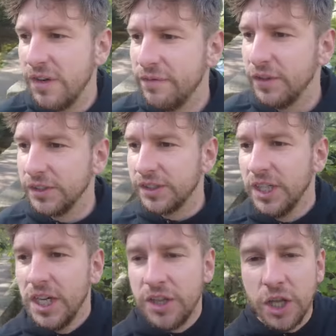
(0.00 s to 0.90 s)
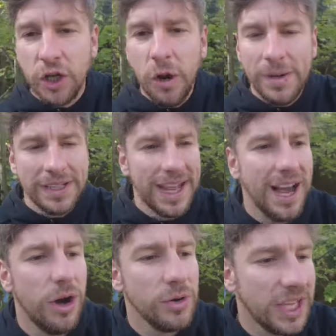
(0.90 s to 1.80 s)
rivers that are coming
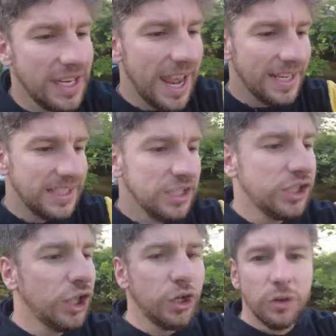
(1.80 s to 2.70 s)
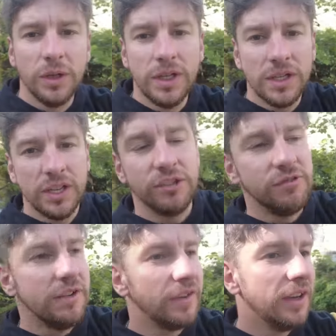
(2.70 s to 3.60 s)
down, connecting to the
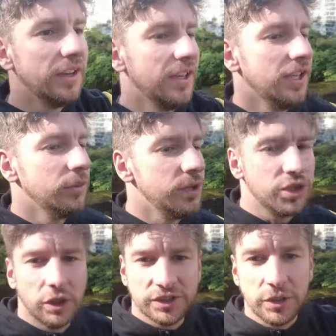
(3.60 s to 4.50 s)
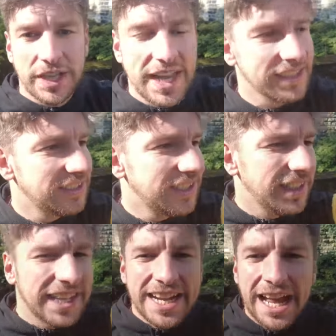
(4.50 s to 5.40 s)
river, which also connects to
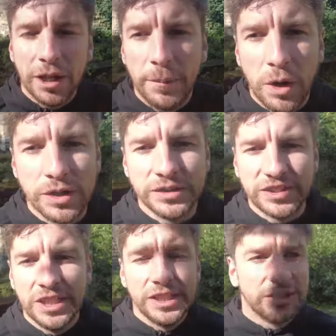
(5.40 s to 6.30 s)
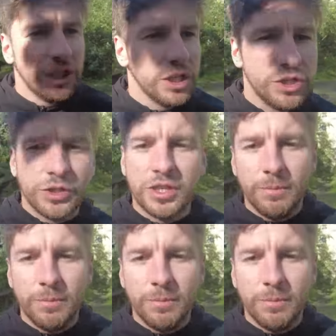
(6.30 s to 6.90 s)
the canal at points. So you can just